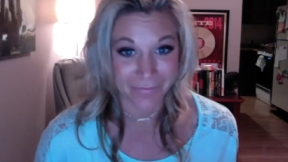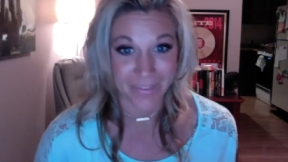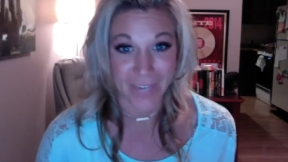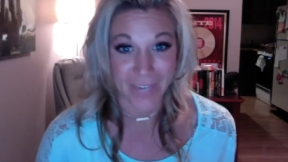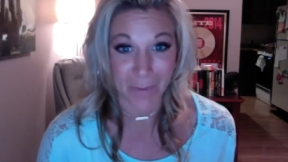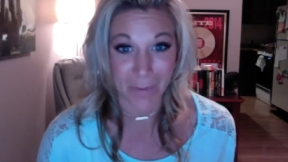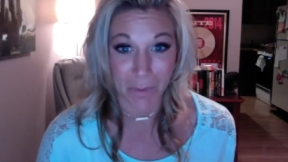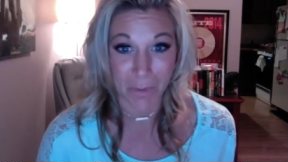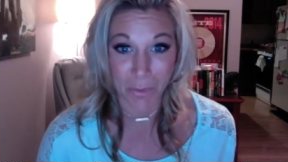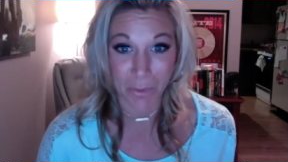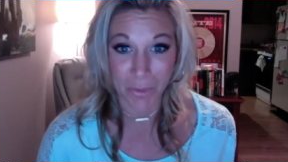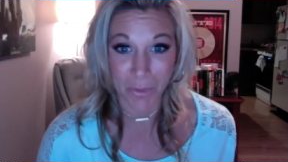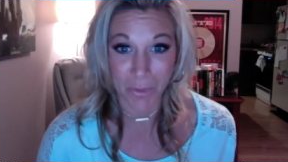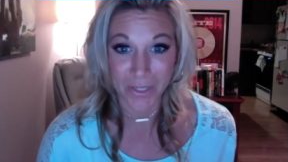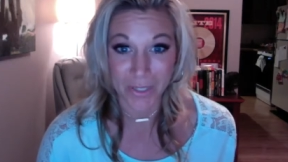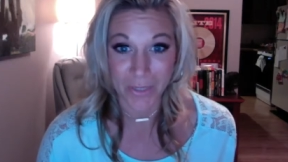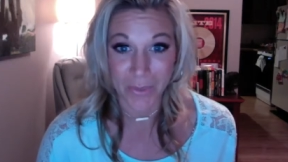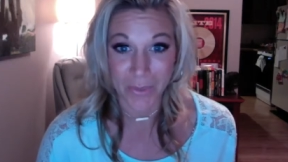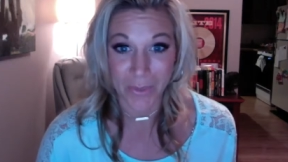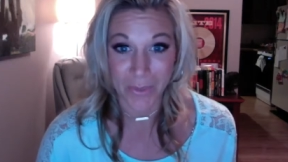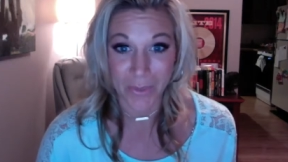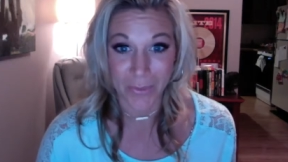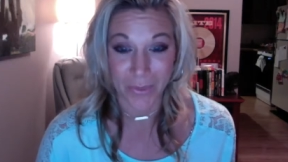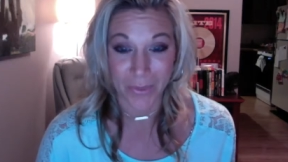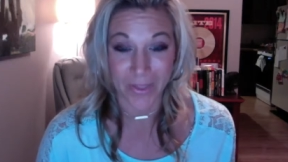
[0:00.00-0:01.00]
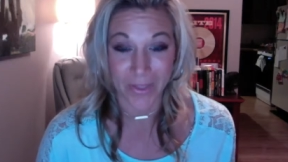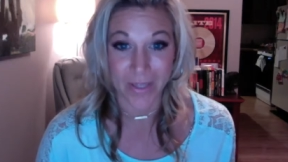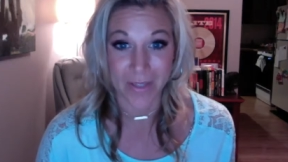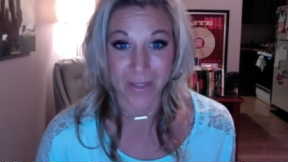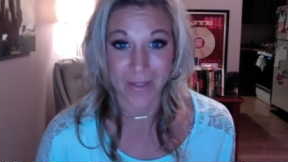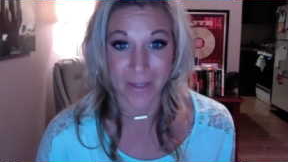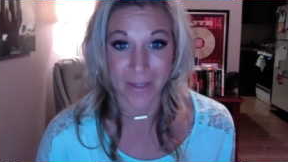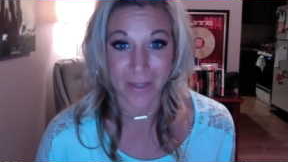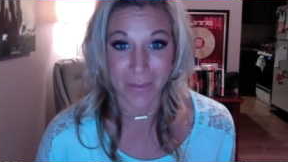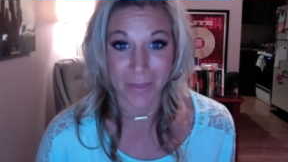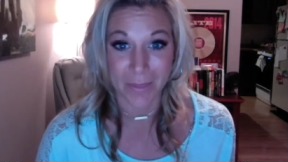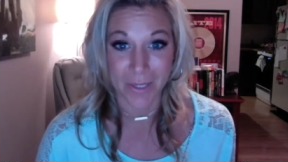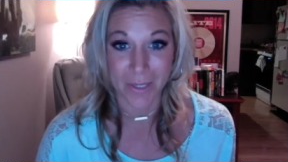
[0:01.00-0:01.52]
time you put into it really
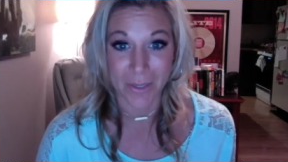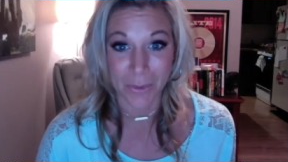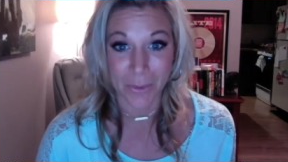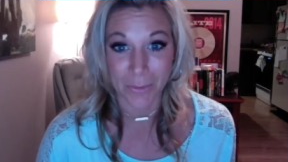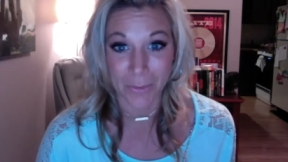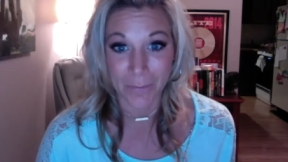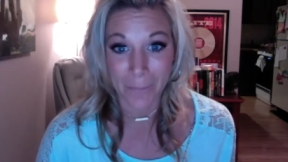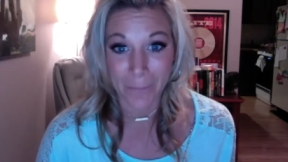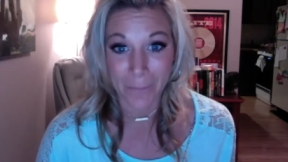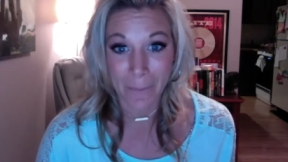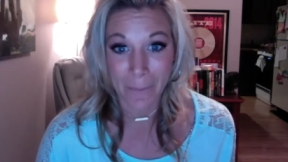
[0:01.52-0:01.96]
is up to you.